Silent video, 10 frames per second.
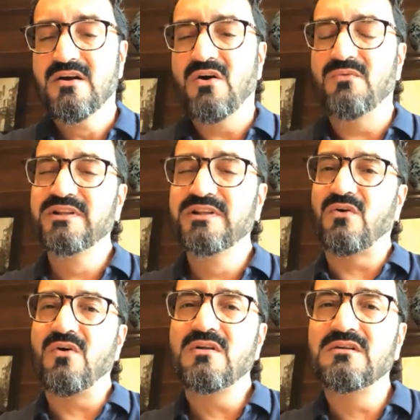with
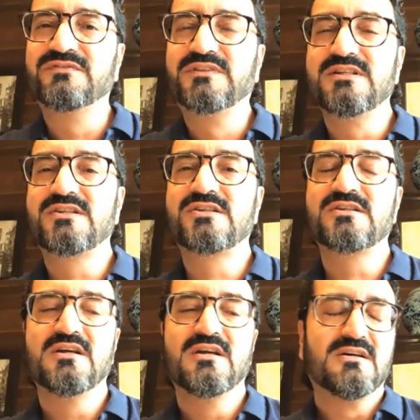all of
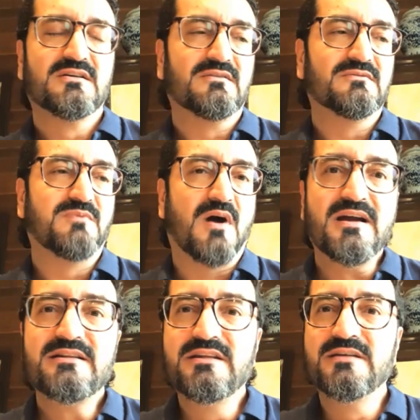this,
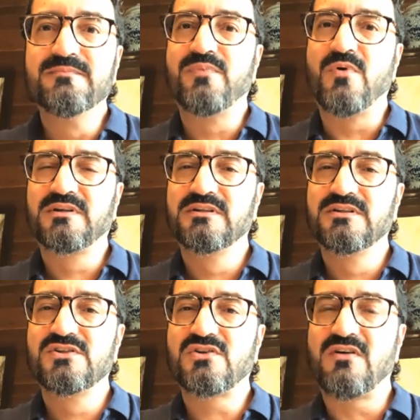why the
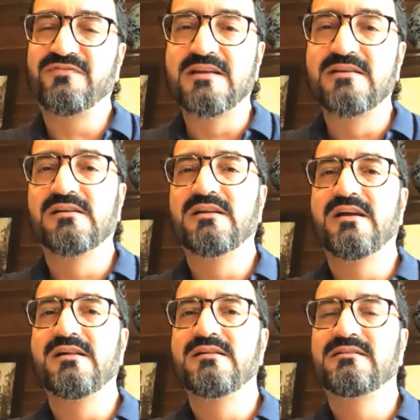importance of mental
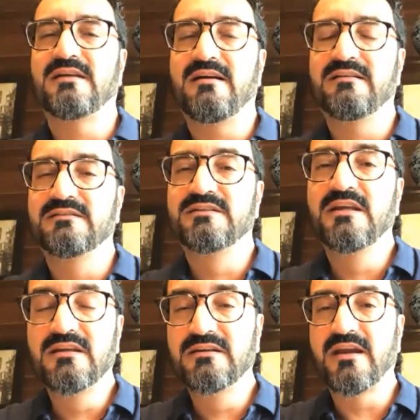health and
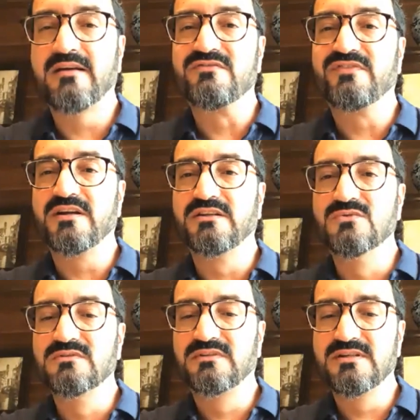taking care of our
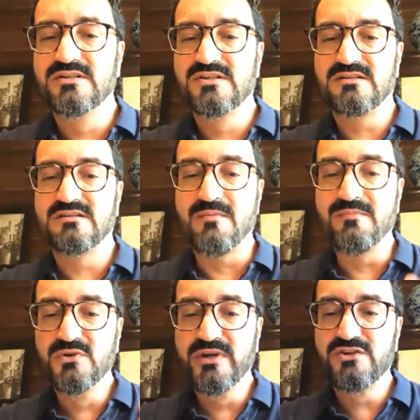youth is
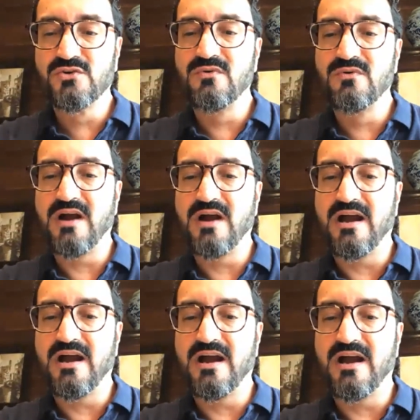WHO as
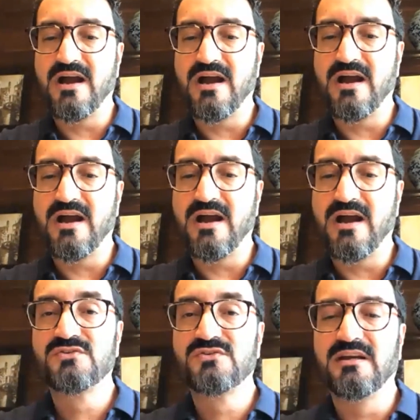of states
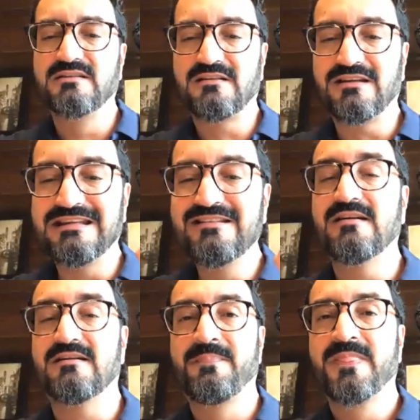today that India
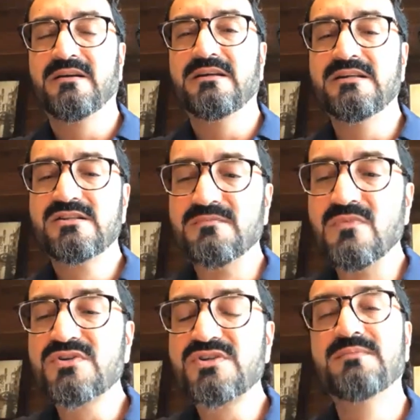is the
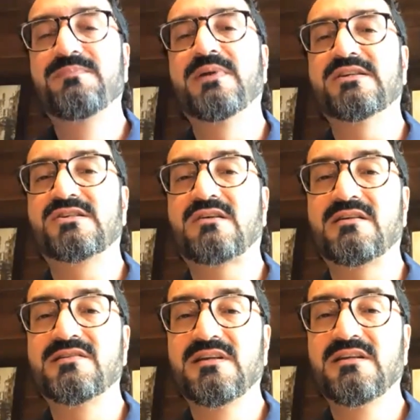most depressed
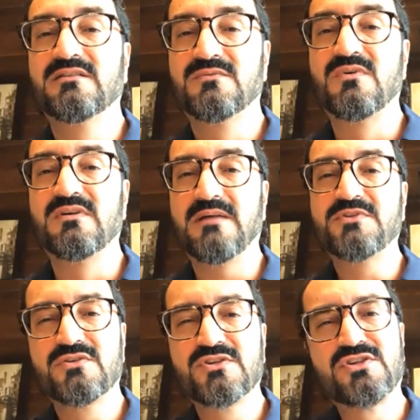country in the world. I'm
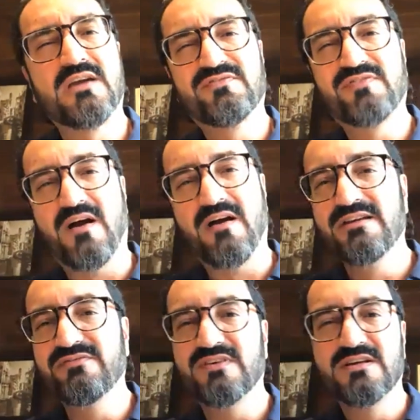just going to share
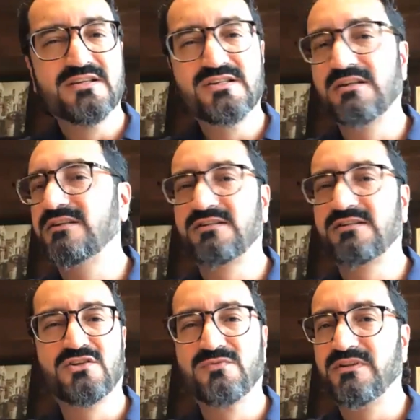5
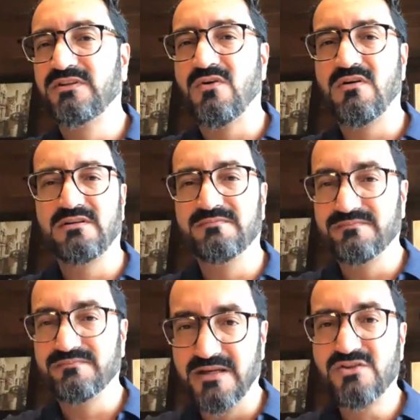statistics with you all
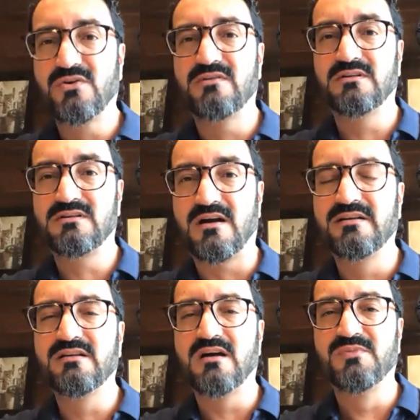based on the
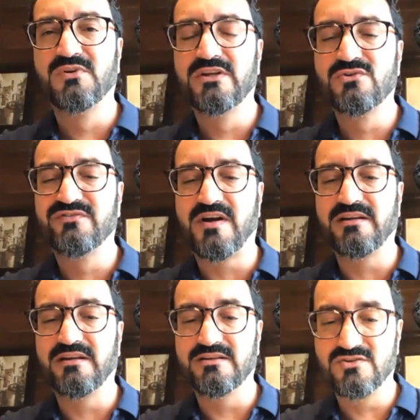current WHO
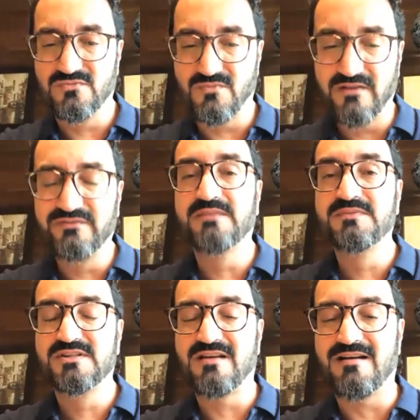findings. One of them
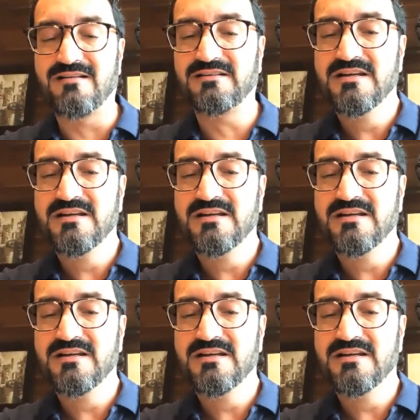is that